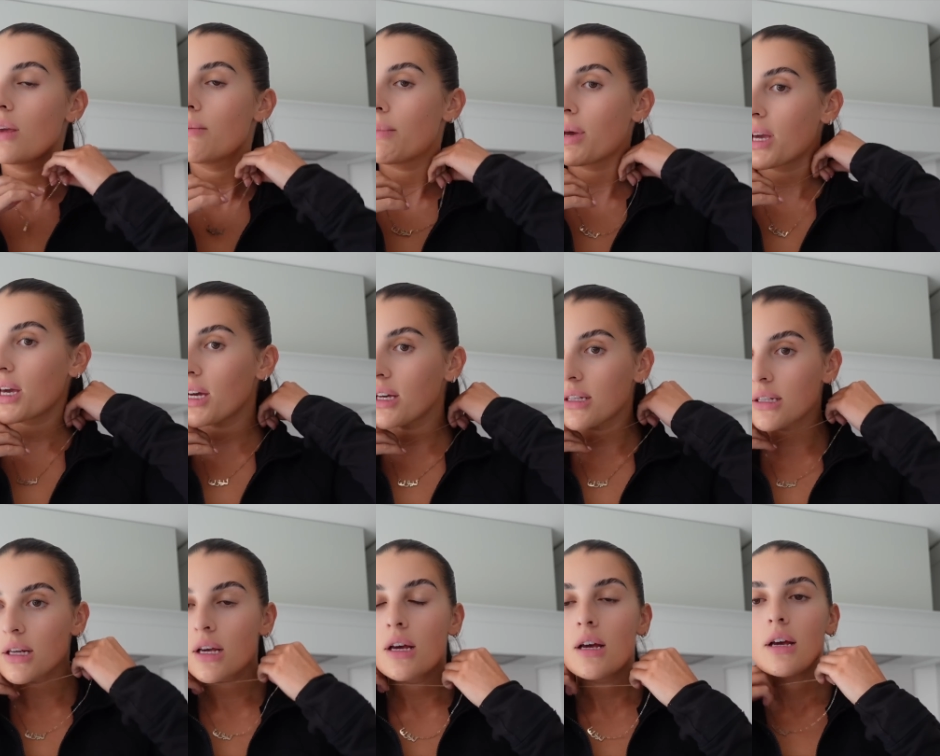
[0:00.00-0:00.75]

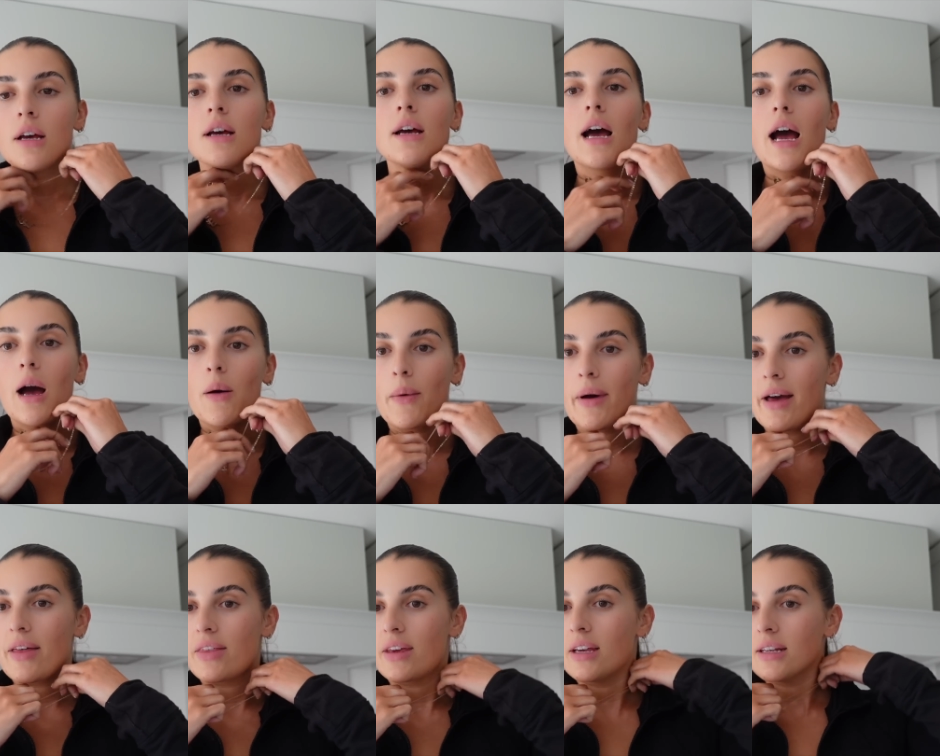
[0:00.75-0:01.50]
because I
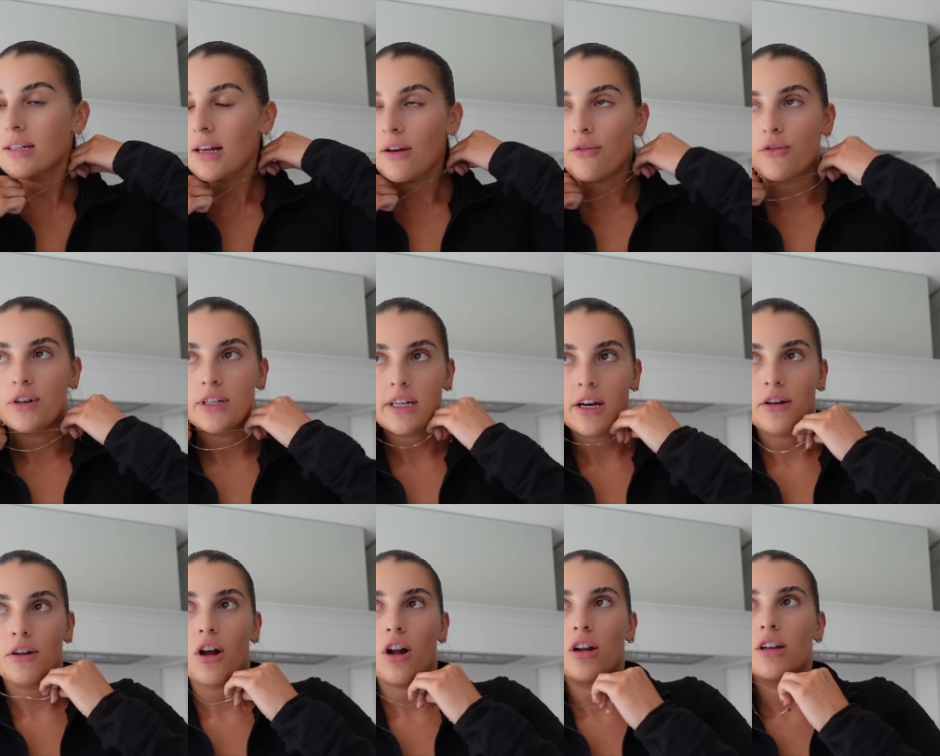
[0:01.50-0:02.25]
wear these every day
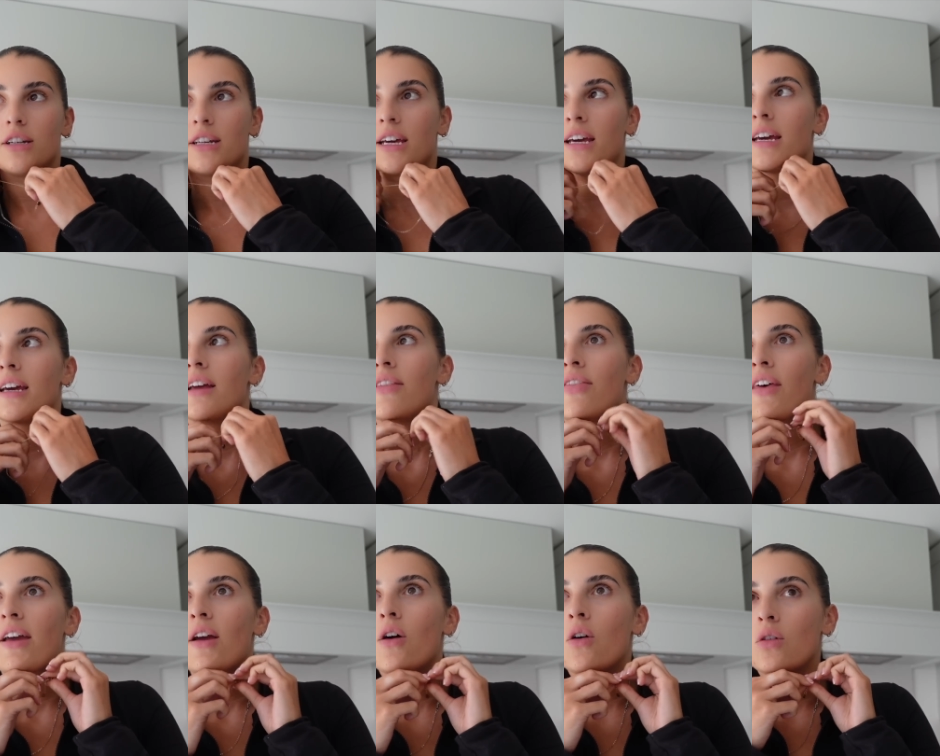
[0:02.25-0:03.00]
on holiday and
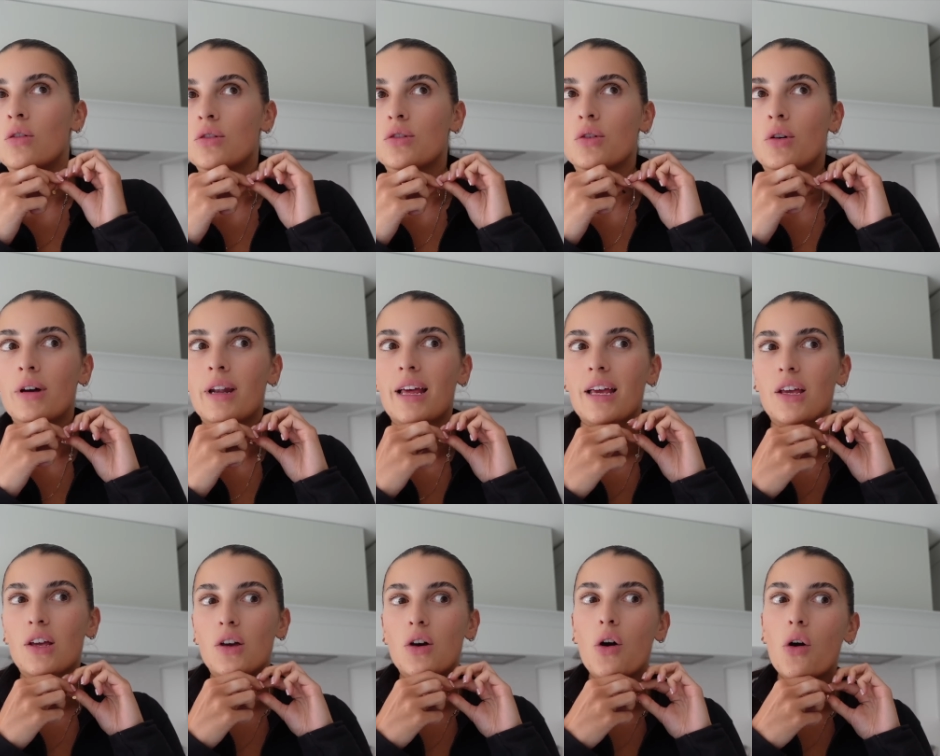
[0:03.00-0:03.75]
they also are
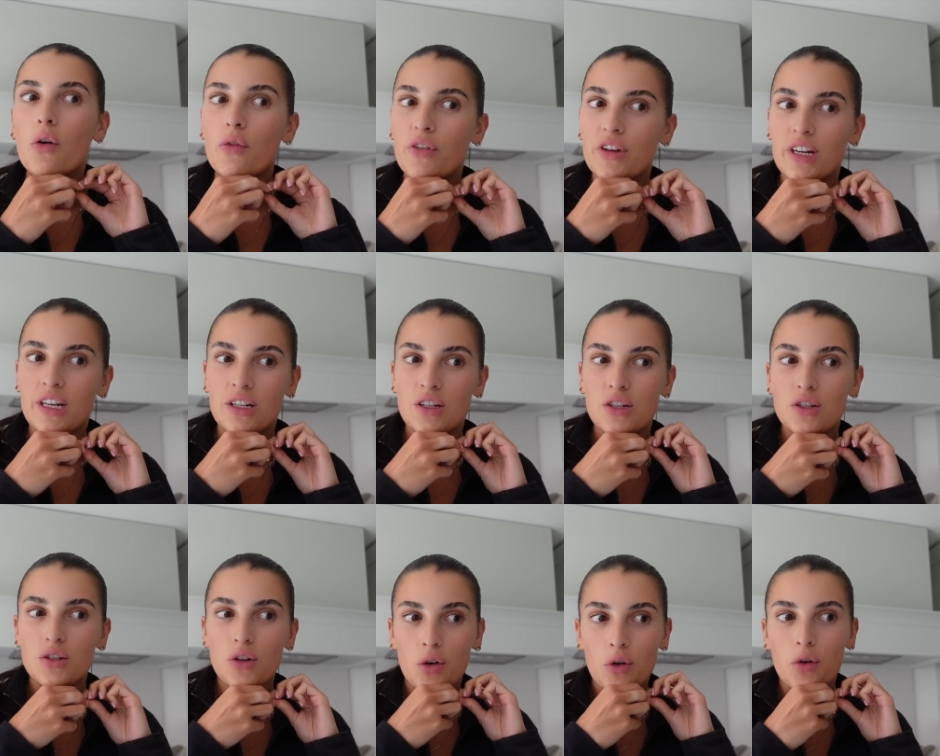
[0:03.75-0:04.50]
like covered in
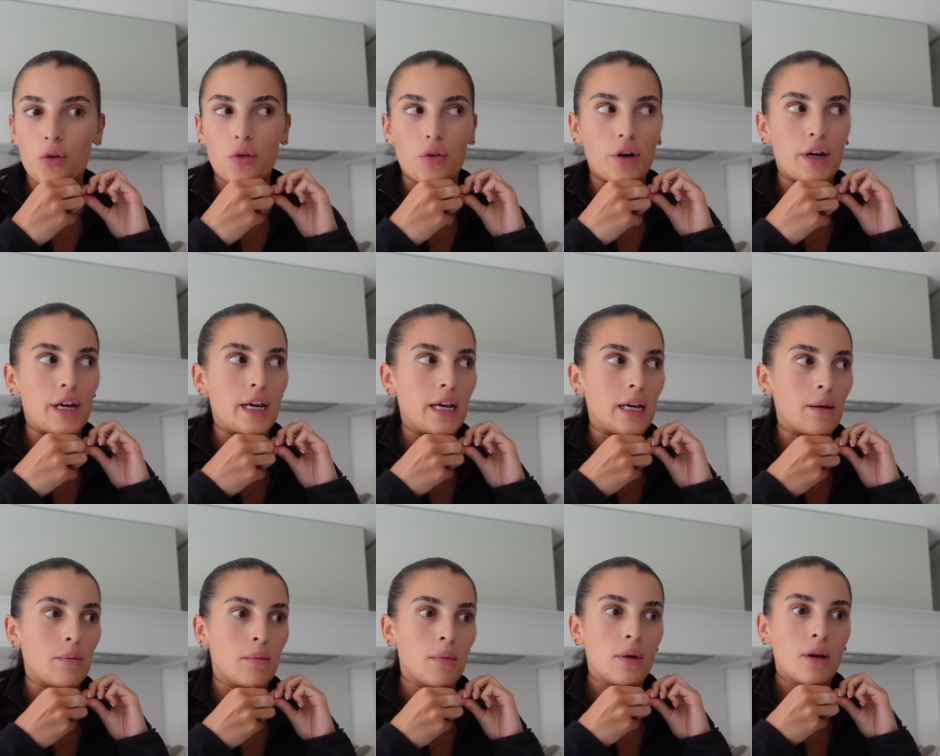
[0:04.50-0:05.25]
sun
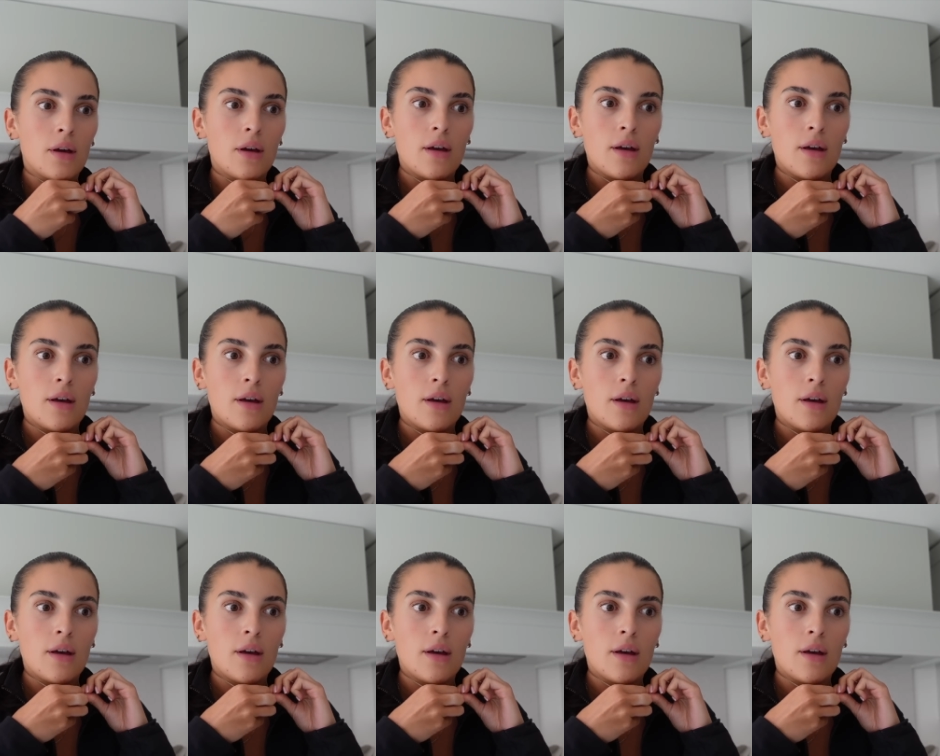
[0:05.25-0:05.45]
cream